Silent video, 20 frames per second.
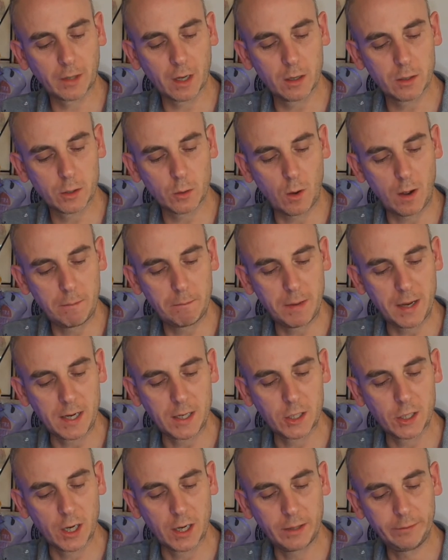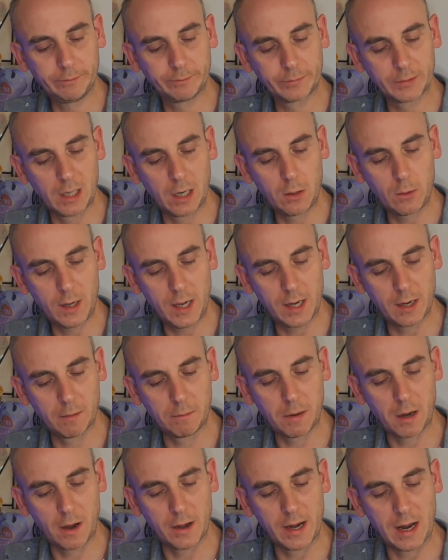It's quite peachy, a little hint of
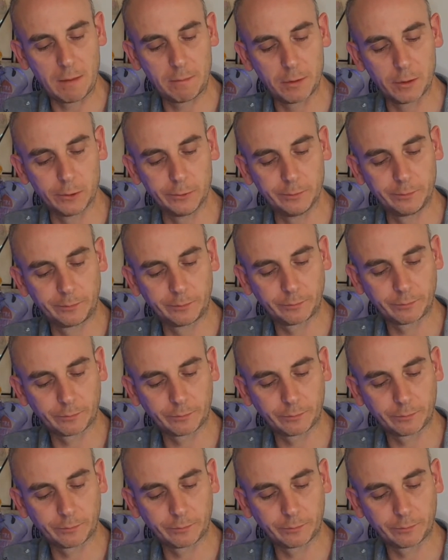pineapple.